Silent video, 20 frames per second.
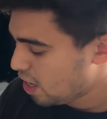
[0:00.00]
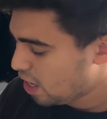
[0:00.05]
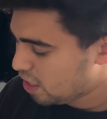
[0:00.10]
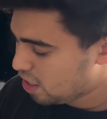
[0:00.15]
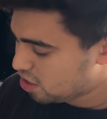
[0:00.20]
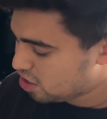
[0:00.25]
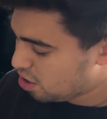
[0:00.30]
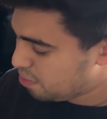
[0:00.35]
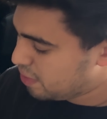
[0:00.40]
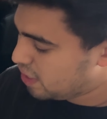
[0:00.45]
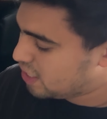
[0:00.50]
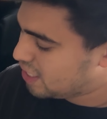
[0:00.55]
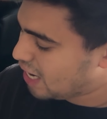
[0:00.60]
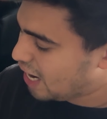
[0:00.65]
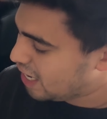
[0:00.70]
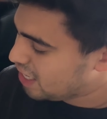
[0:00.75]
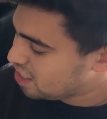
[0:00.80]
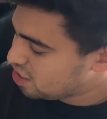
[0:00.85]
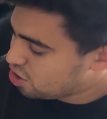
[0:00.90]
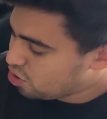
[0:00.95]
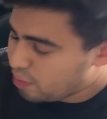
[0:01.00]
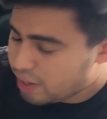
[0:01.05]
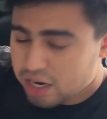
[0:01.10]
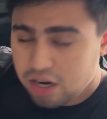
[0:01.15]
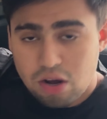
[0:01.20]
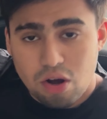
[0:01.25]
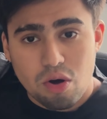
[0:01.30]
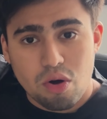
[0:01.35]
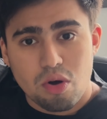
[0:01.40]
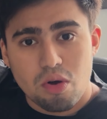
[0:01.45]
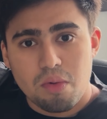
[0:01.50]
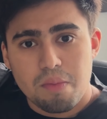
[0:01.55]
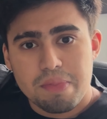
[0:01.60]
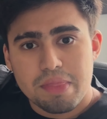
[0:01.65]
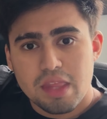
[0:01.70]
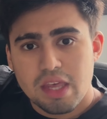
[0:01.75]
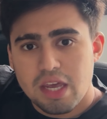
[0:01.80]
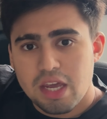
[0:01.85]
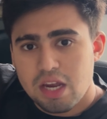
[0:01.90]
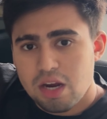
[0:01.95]
There's gonna be a tiny square hole
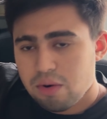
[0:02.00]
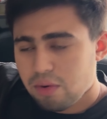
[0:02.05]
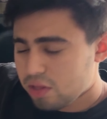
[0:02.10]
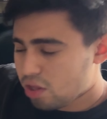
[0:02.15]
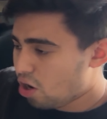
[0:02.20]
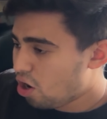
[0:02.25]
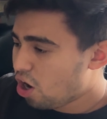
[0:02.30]
where the